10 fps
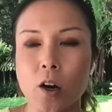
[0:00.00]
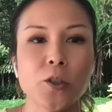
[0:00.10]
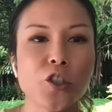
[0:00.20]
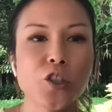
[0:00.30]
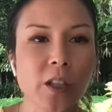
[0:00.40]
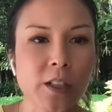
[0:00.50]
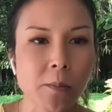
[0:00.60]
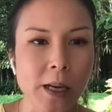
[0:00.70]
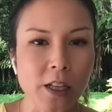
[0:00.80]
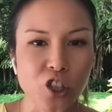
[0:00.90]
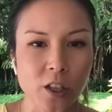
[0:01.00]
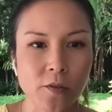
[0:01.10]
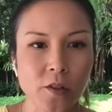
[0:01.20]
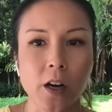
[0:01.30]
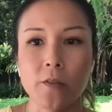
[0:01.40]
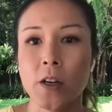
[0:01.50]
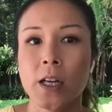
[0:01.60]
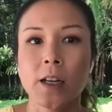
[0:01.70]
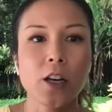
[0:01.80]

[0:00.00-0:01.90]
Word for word: an opportunity to make a shift of,